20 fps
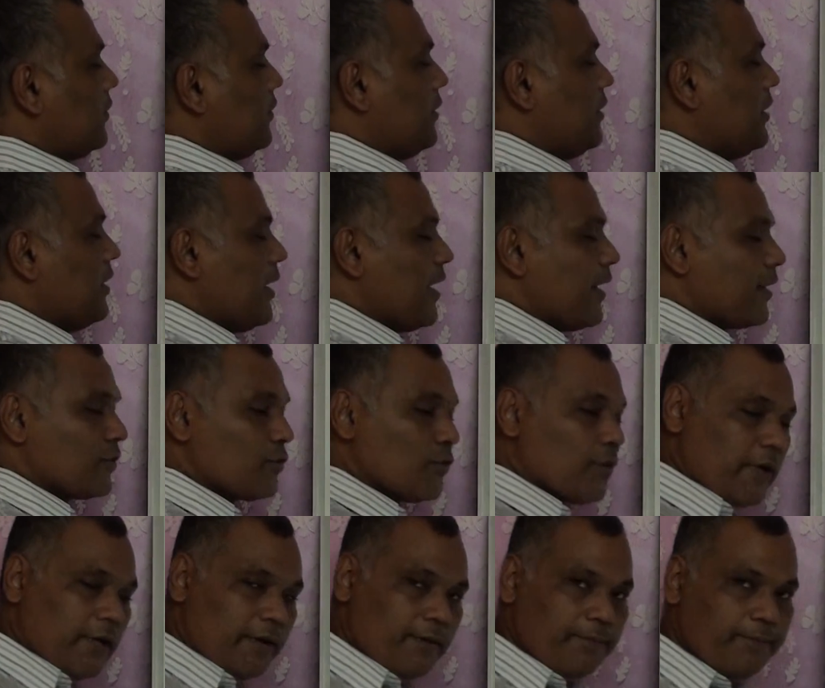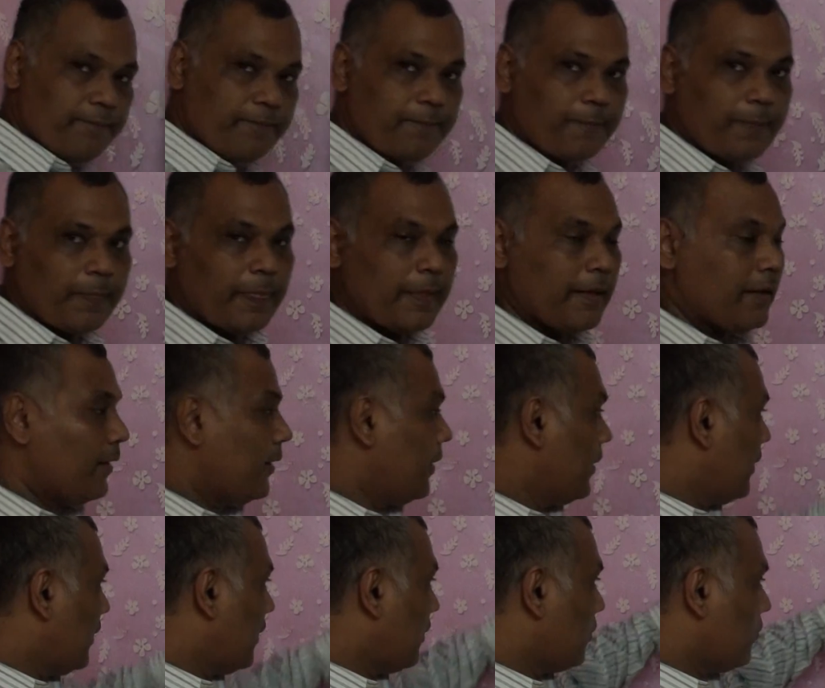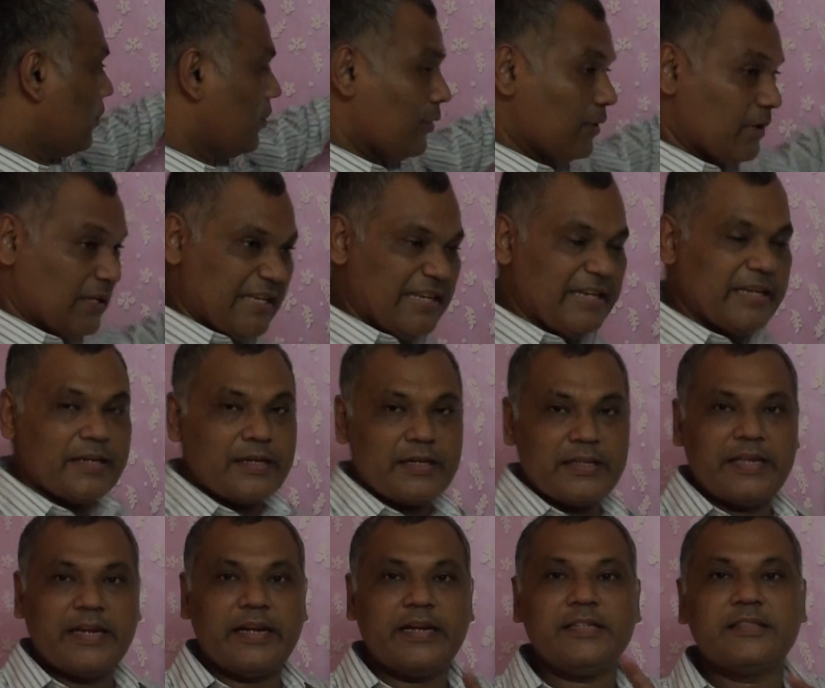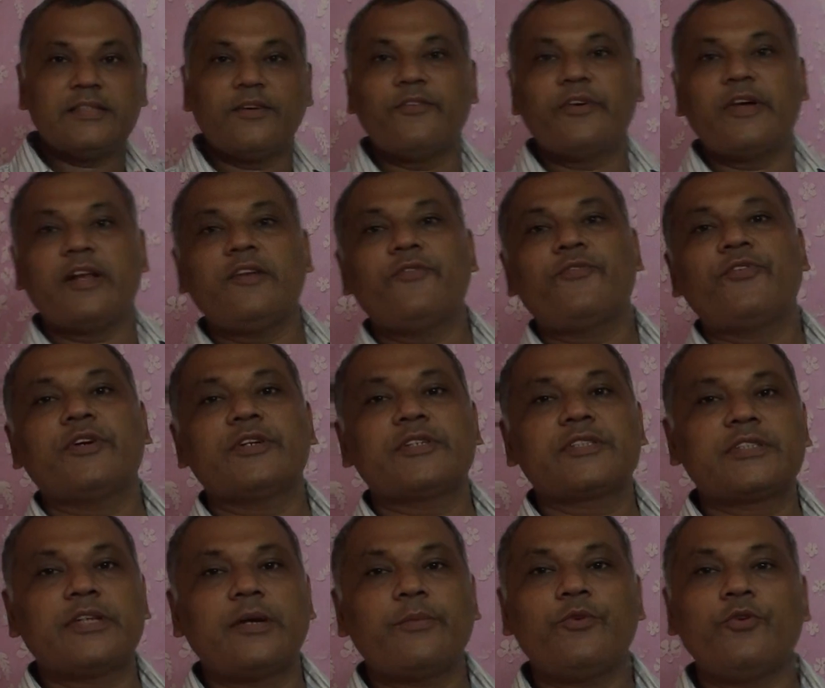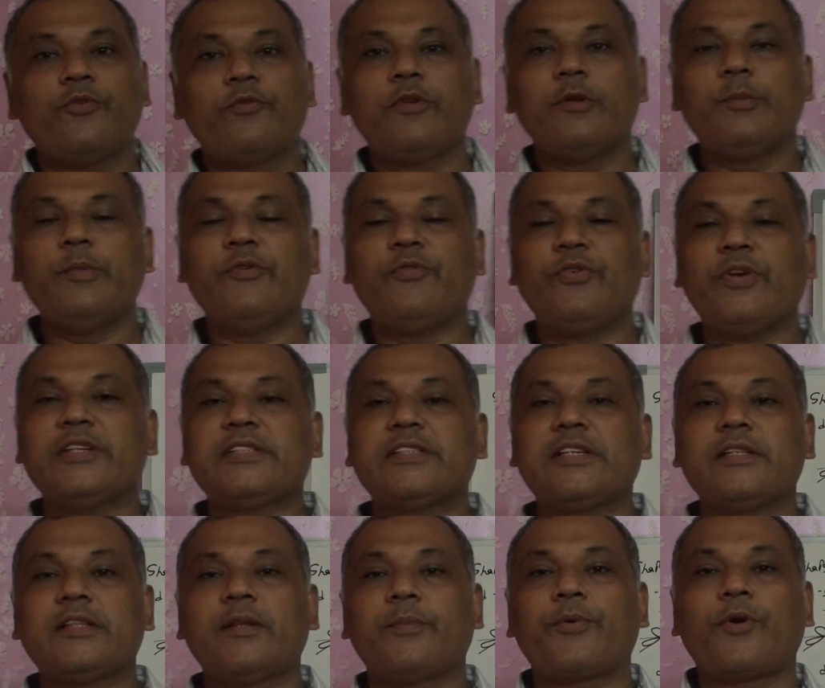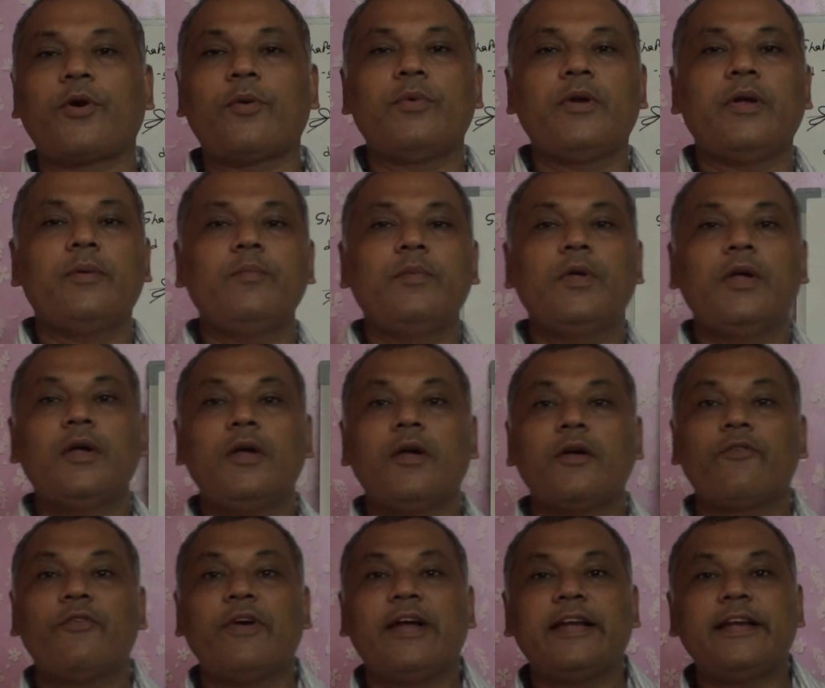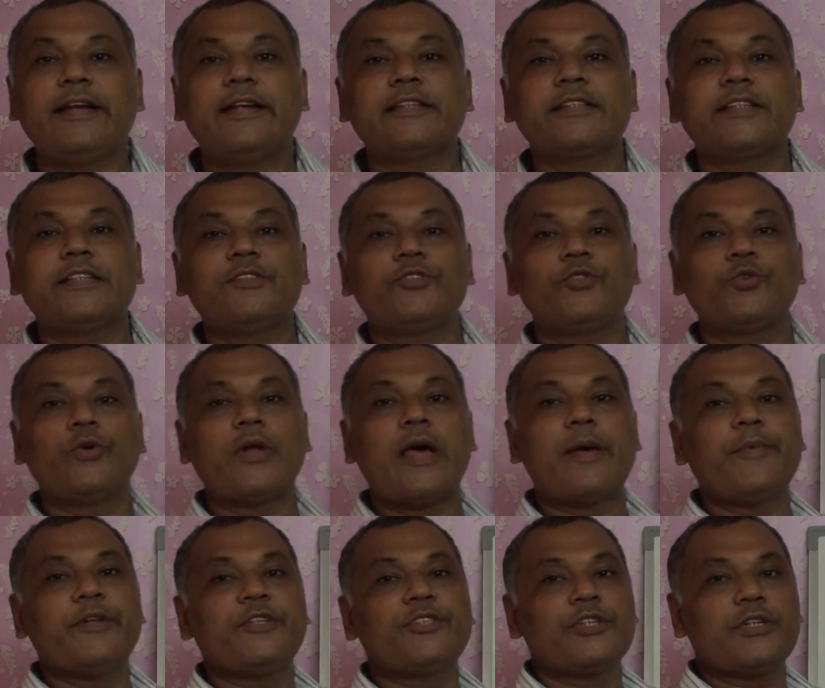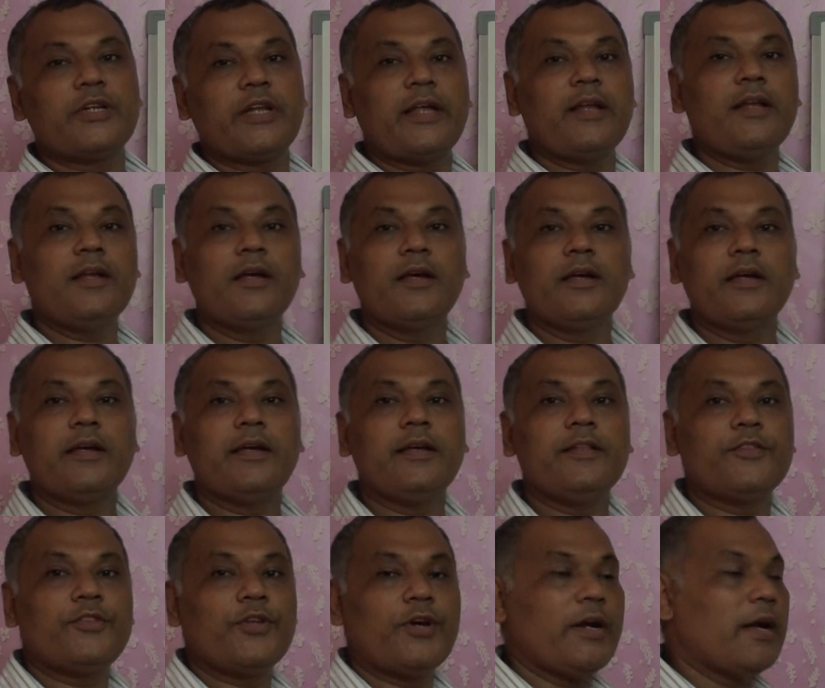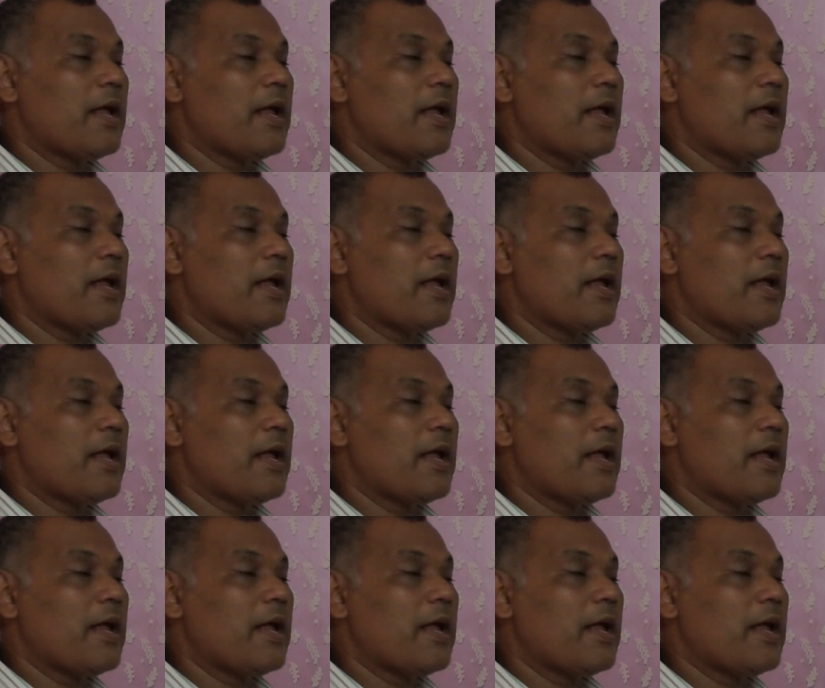dxy. Now here there is a very first time you will be facing the problem when it is in 2 dimension and in 3